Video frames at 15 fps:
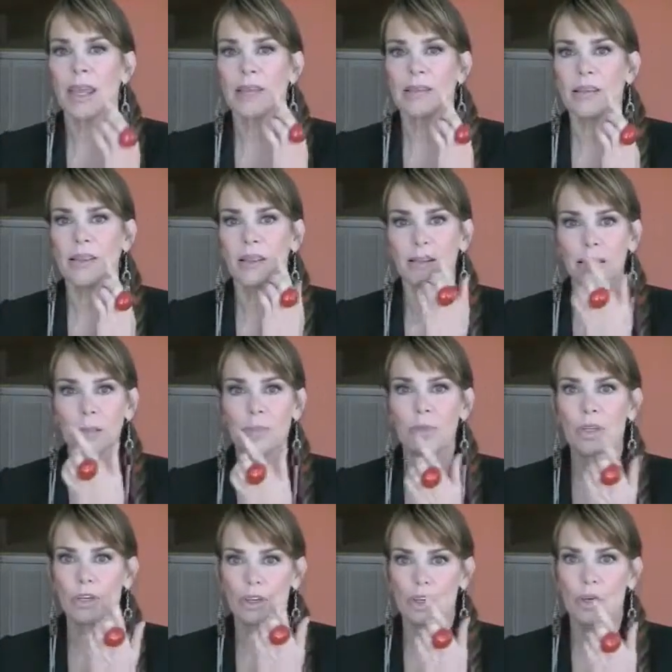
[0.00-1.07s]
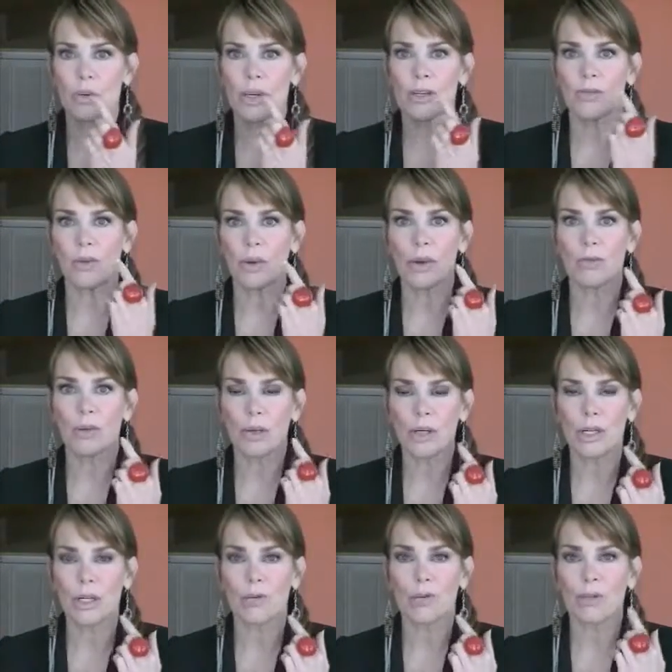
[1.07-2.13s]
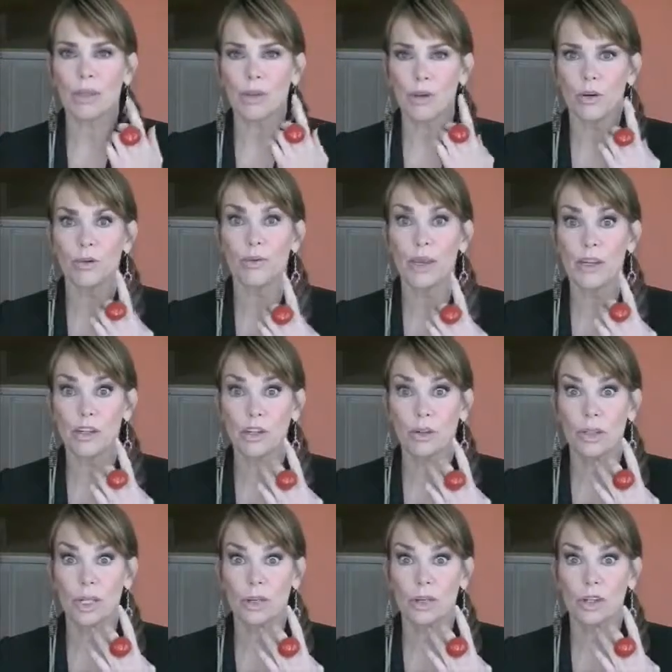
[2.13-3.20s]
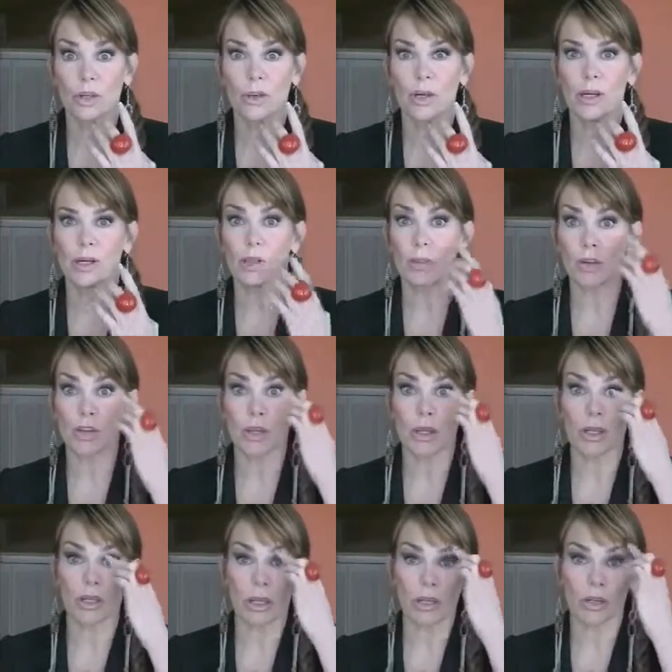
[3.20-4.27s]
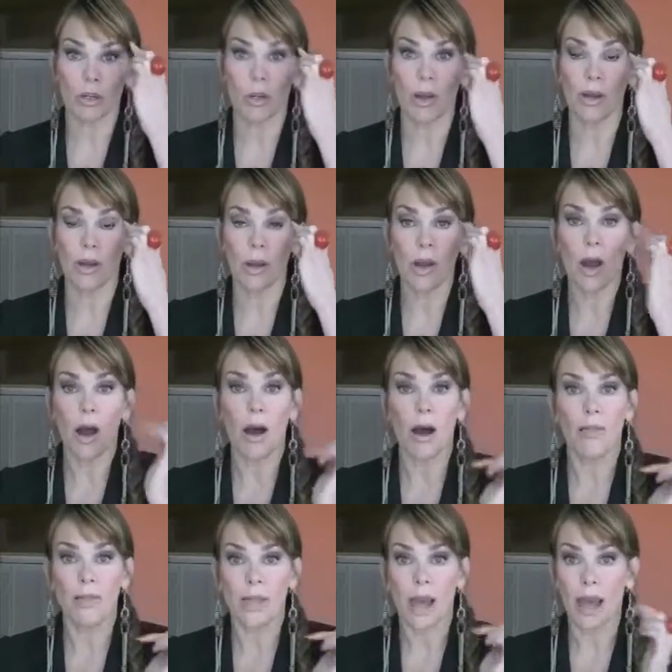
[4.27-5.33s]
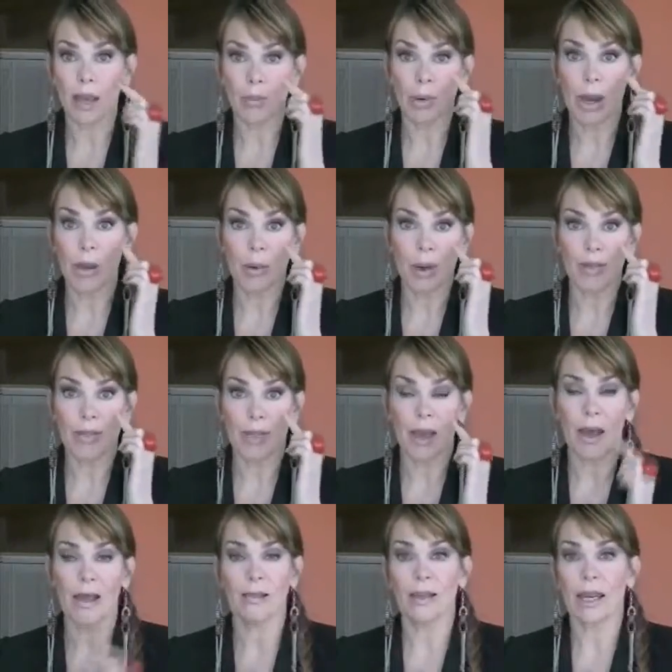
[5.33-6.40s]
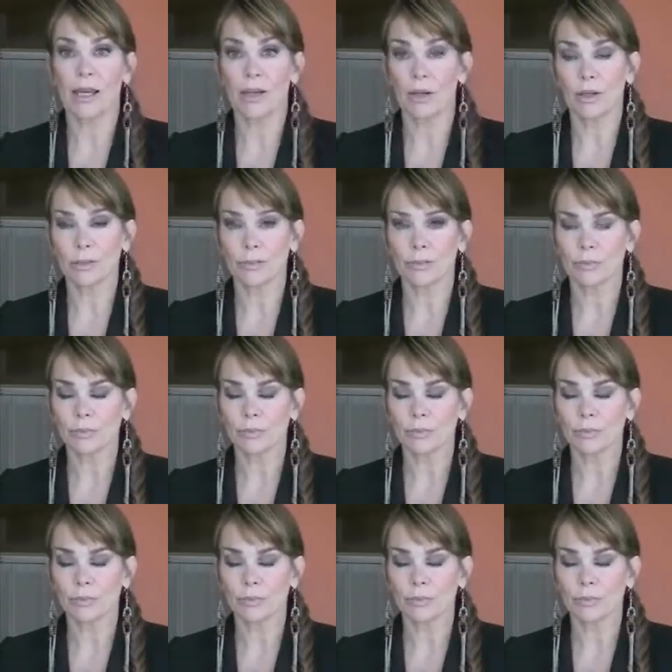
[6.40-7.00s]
is that the lip tissue is very, very different than your facial tissue, and especially the tissue on the eyebrow and the eyeliner.